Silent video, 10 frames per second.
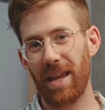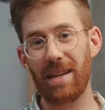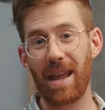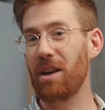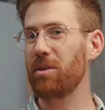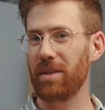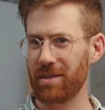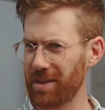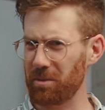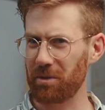And now in the
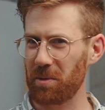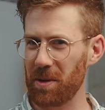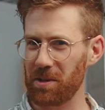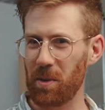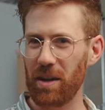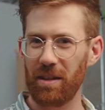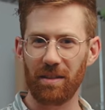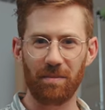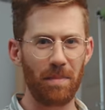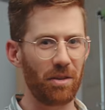summer of 2020,
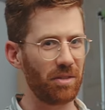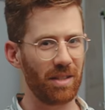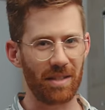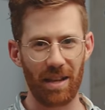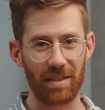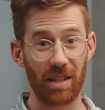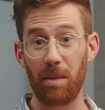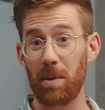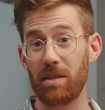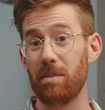the mirrorless
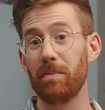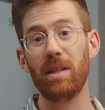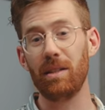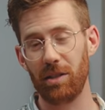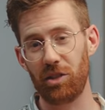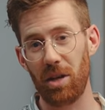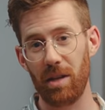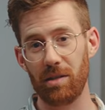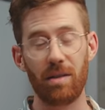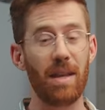landscape has completely
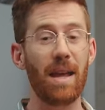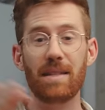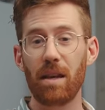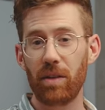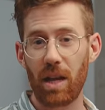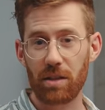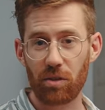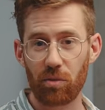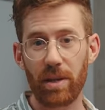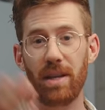changed. The A7S
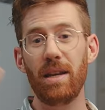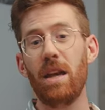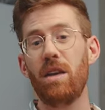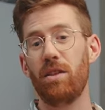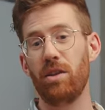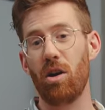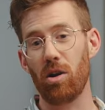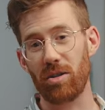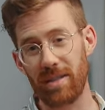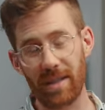III, the
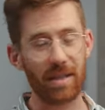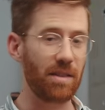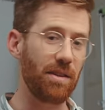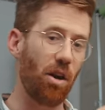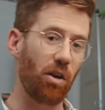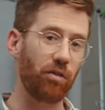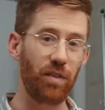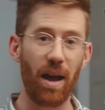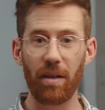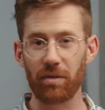R6, the
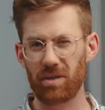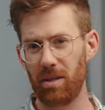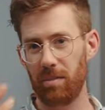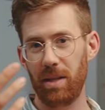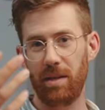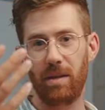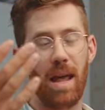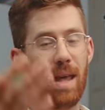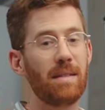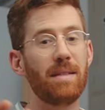R5, there's gonna be an
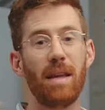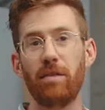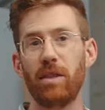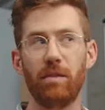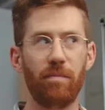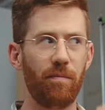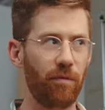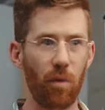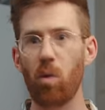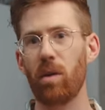A7
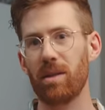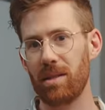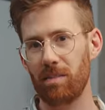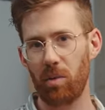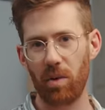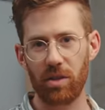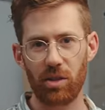IV at some point